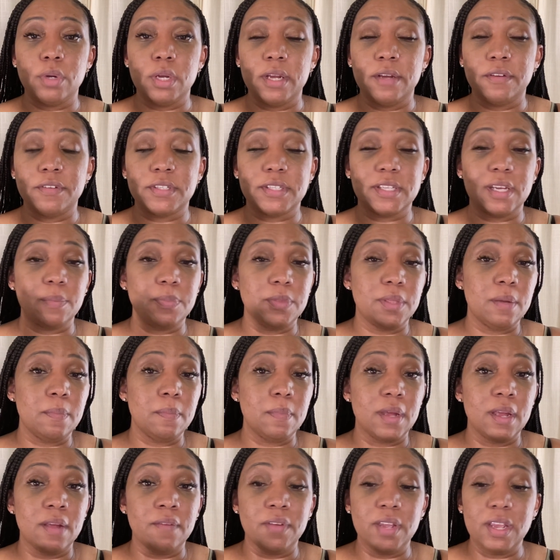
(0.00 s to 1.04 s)

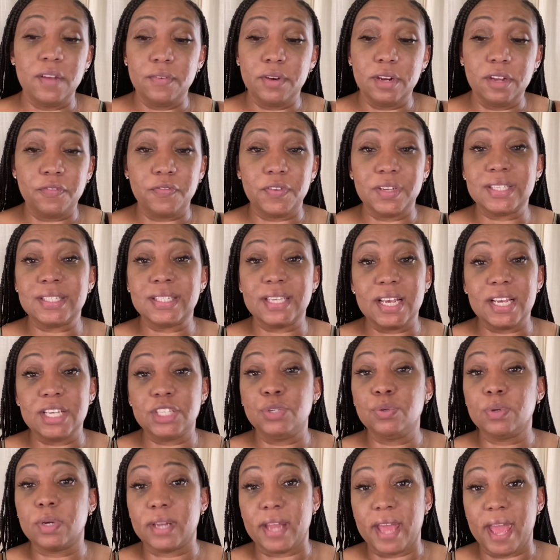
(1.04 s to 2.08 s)
if it says
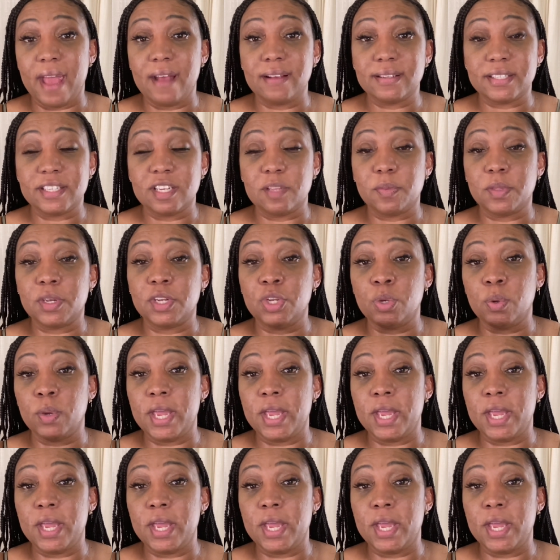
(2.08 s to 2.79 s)
you can have something and you